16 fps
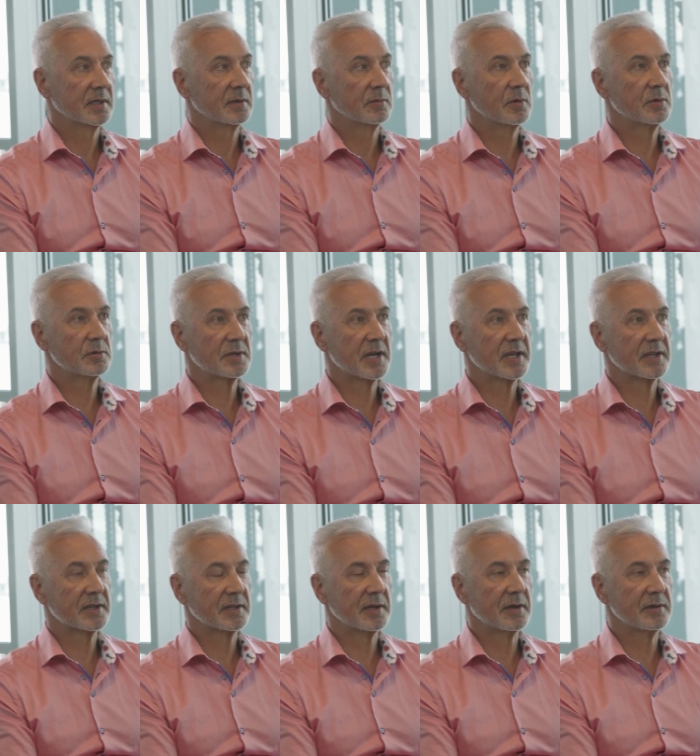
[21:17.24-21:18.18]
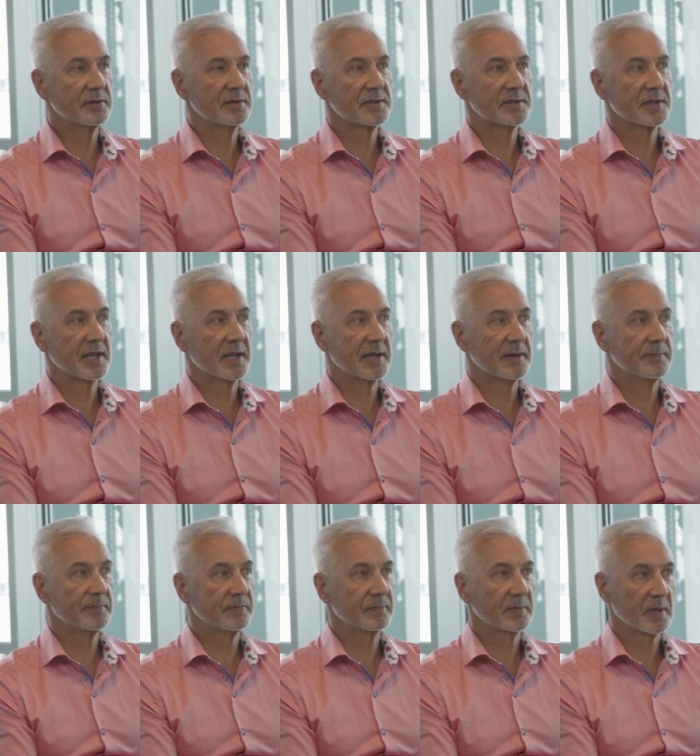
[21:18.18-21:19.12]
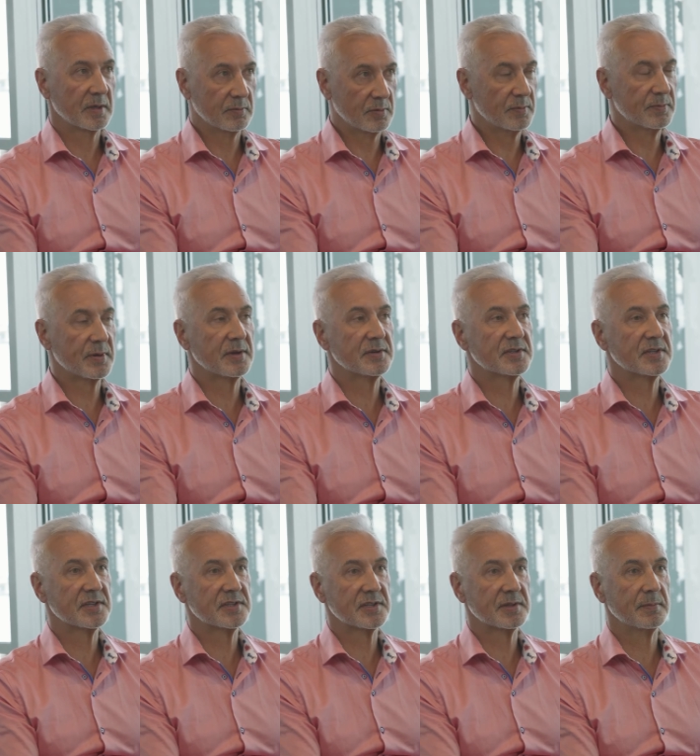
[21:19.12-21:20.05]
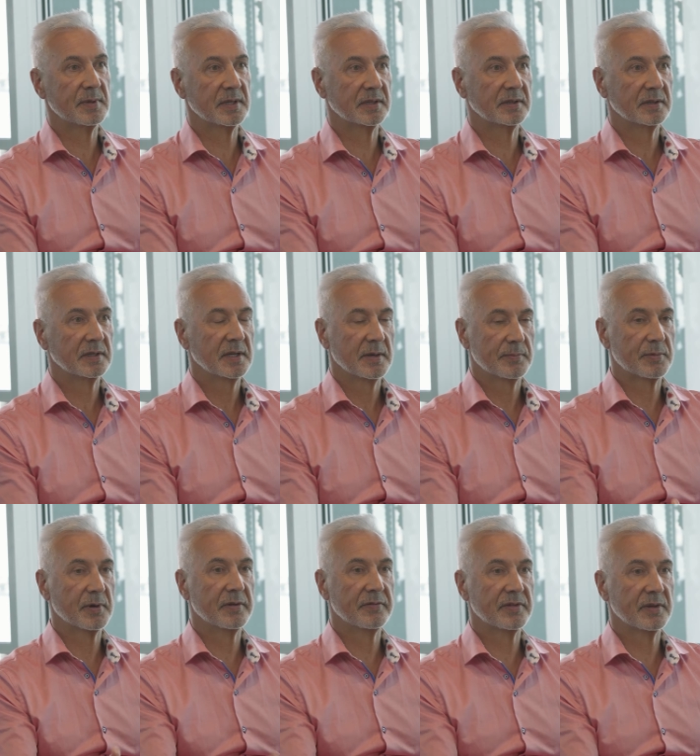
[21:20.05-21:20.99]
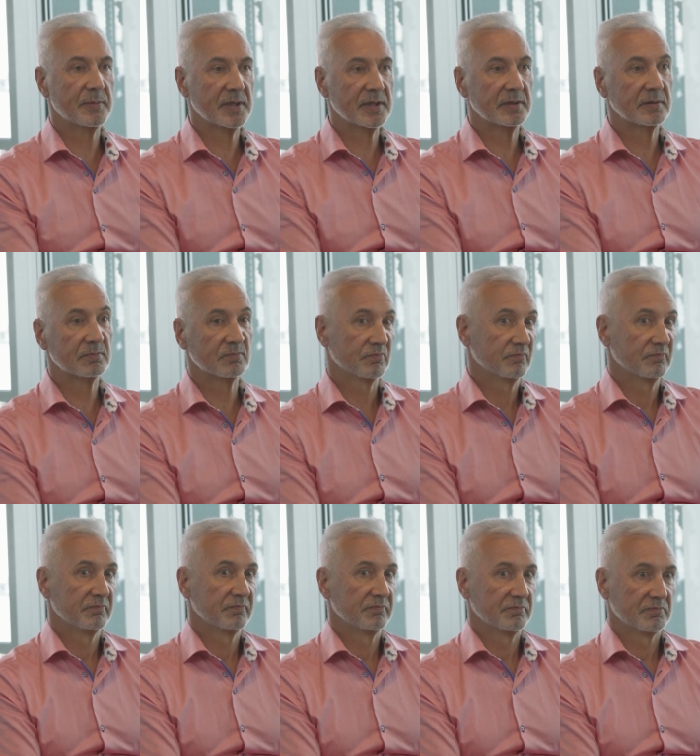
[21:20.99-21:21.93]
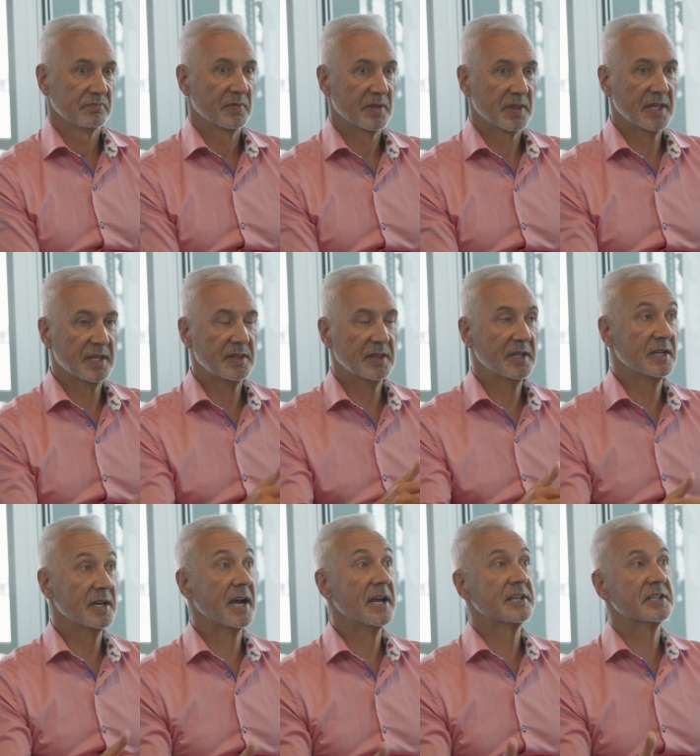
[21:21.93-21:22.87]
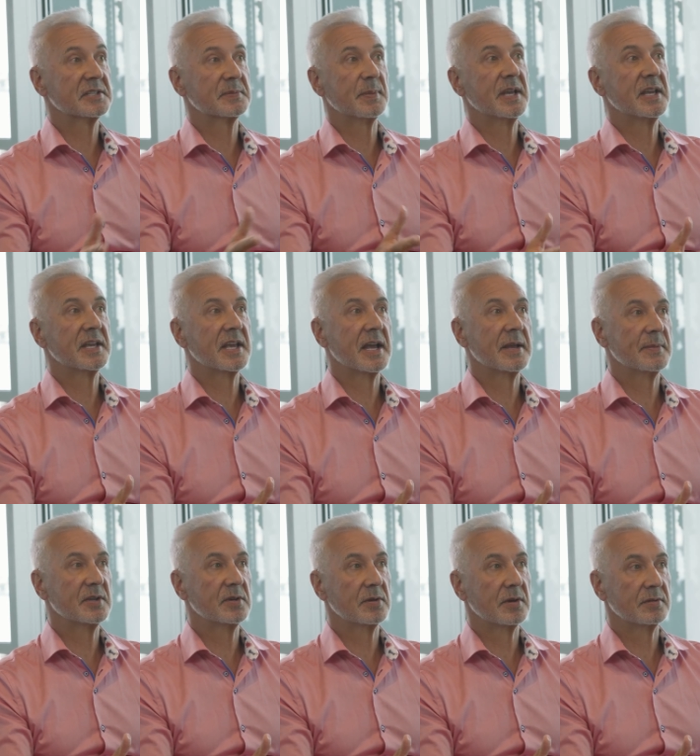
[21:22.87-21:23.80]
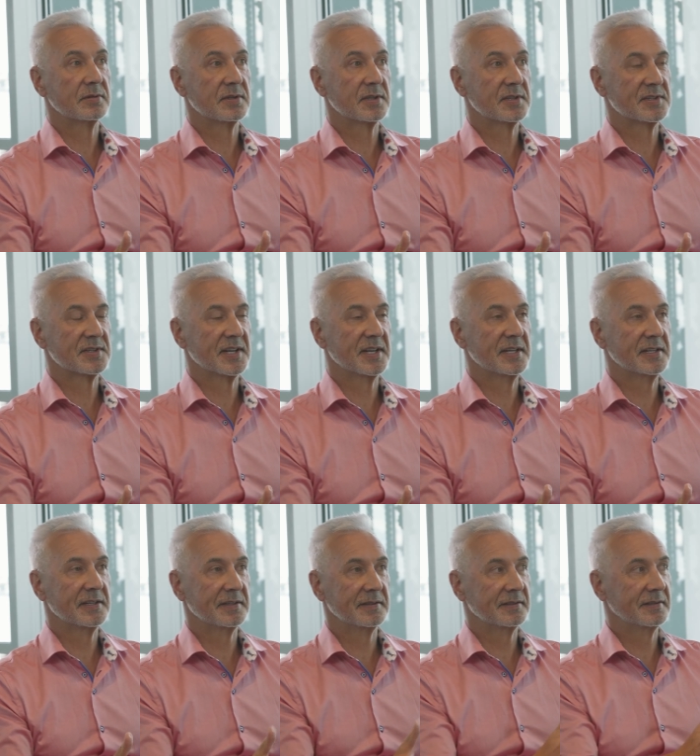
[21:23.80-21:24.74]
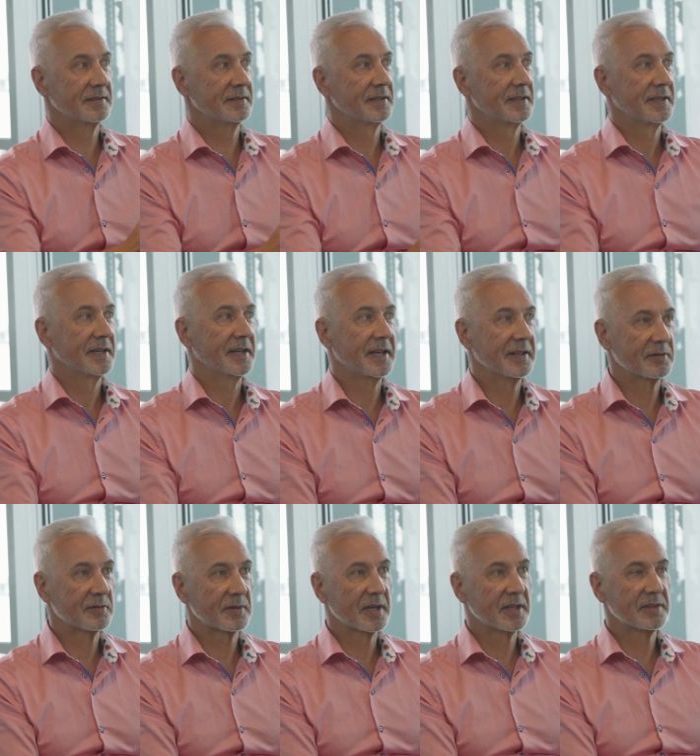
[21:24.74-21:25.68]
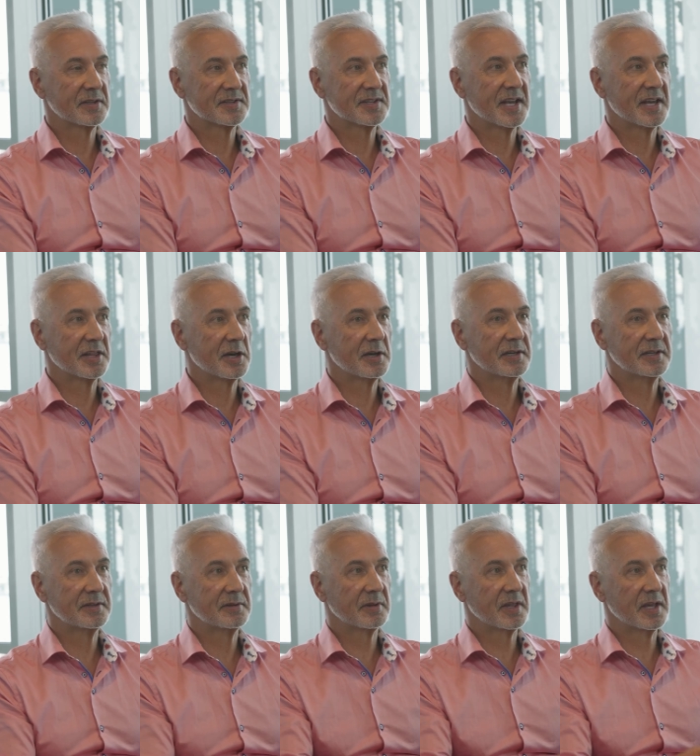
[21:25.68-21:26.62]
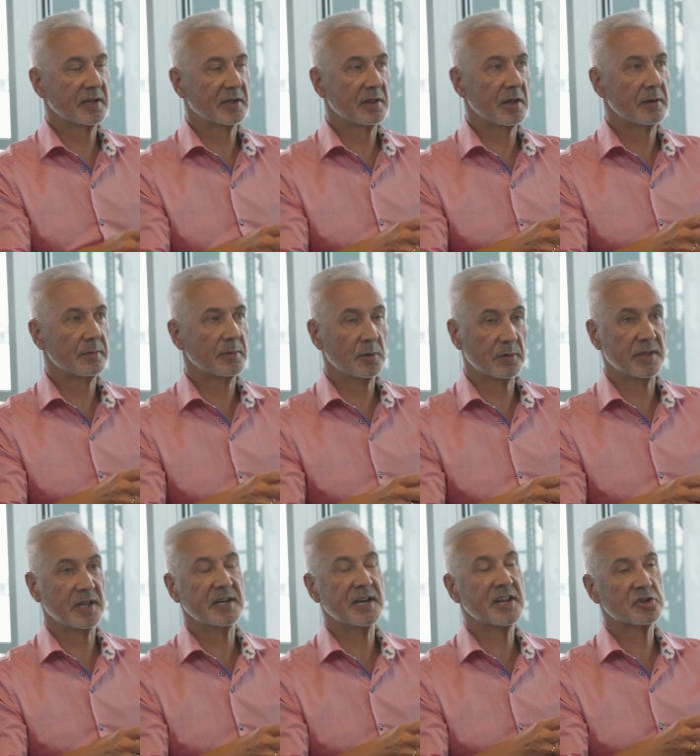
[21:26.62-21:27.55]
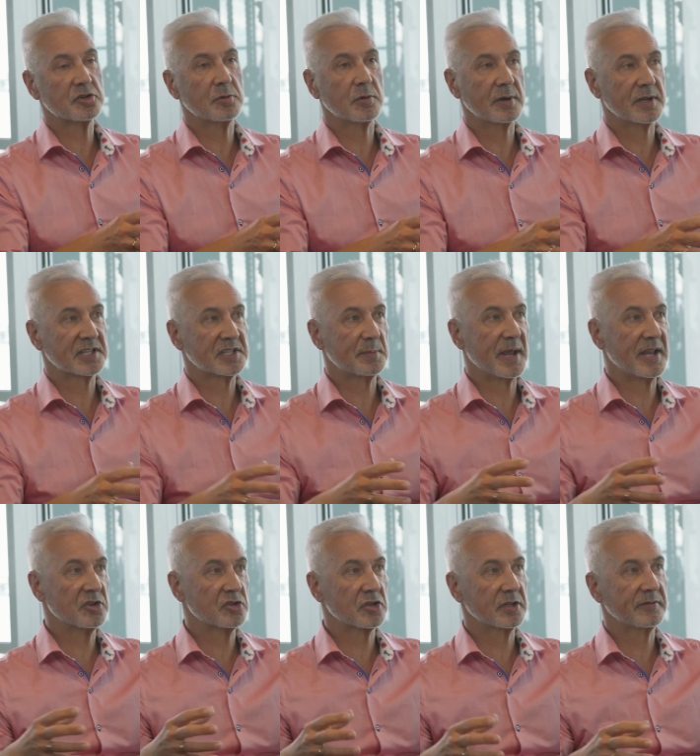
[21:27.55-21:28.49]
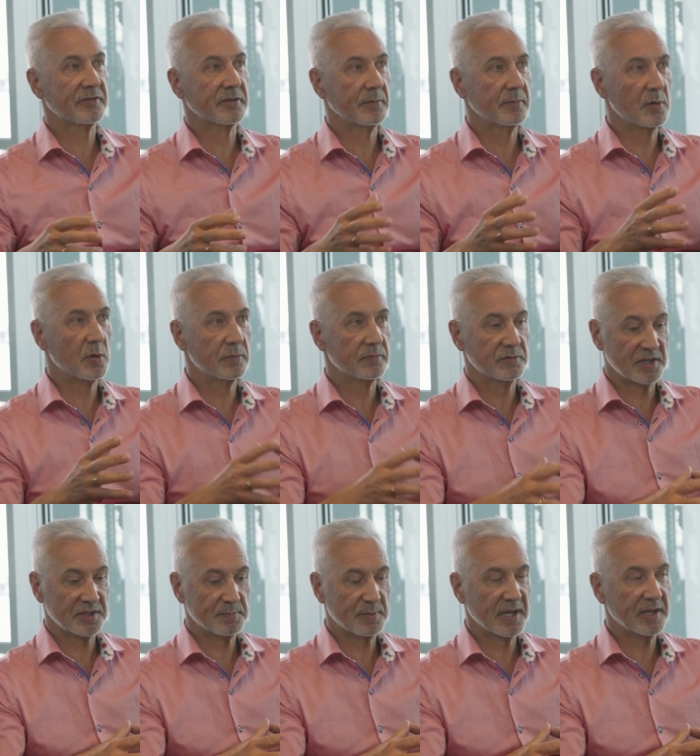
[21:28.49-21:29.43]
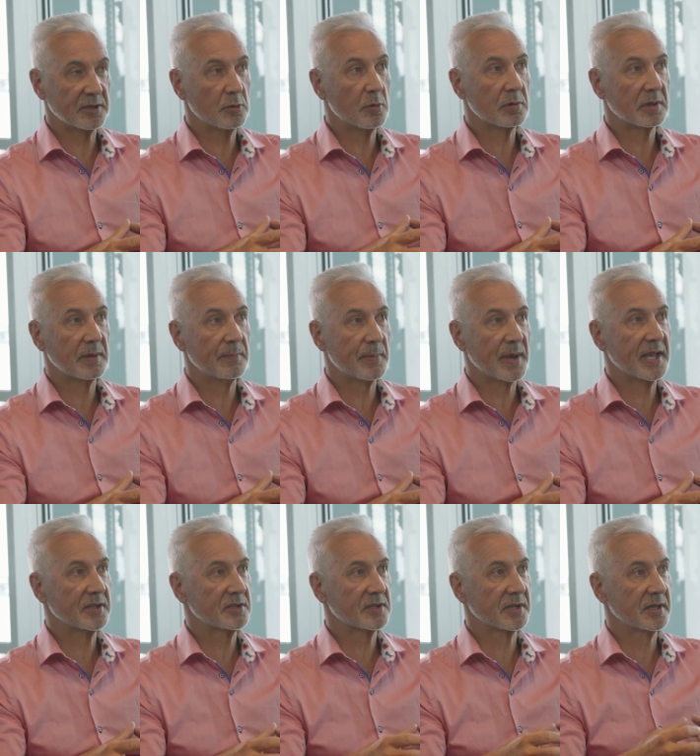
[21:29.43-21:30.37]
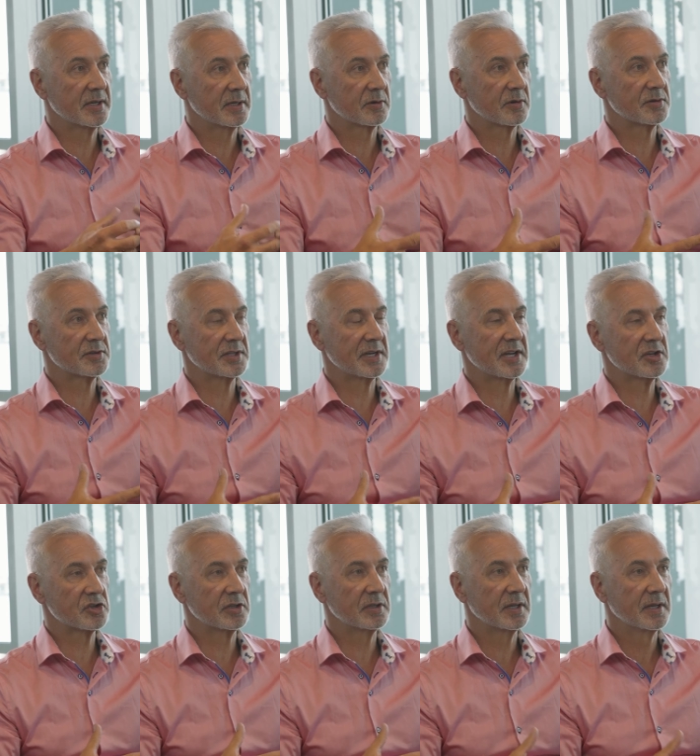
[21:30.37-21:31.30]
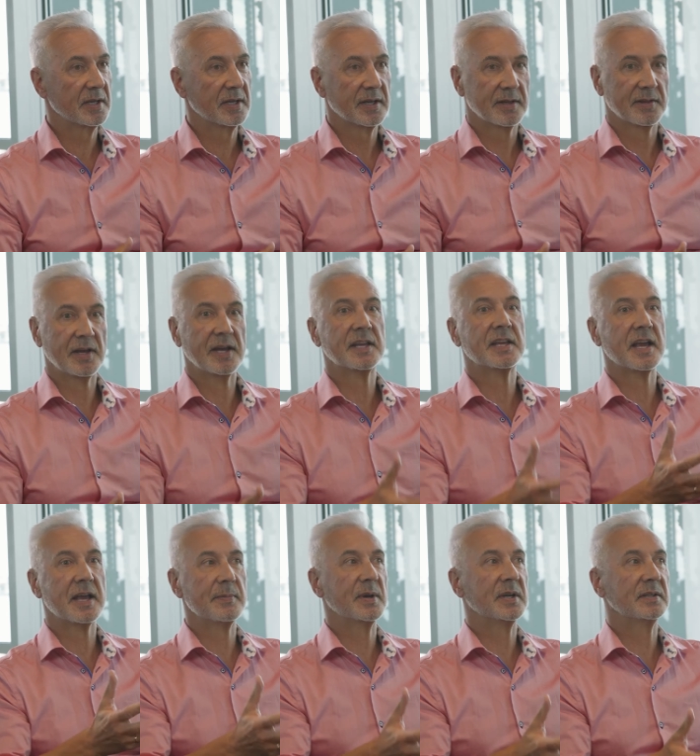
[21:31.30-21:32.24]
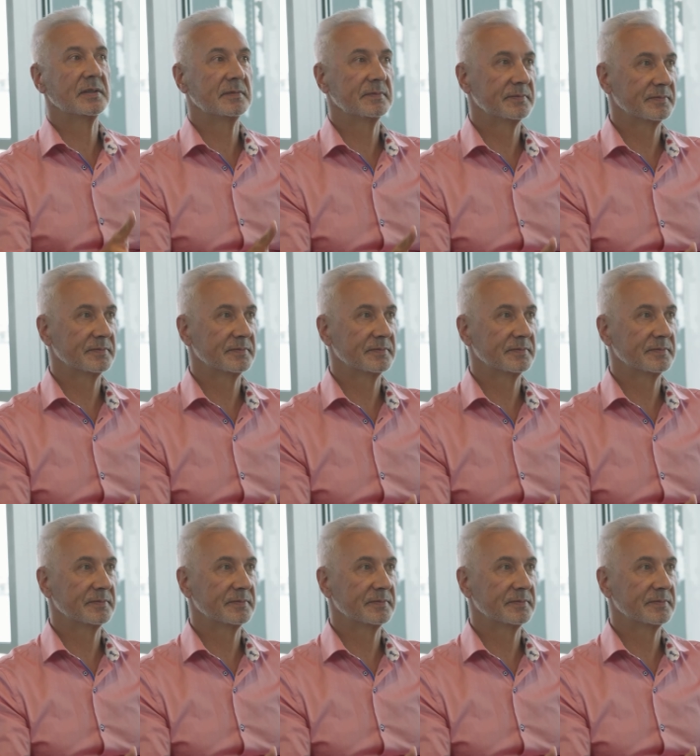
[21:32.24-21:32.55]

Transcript: we'll take your loans, um, we'll process them and prove them, and then then ASB came out onto the scene and and, and the South Island, their global or their national expansion from just being an Auckland bank to across the nation. Yeah. They came in,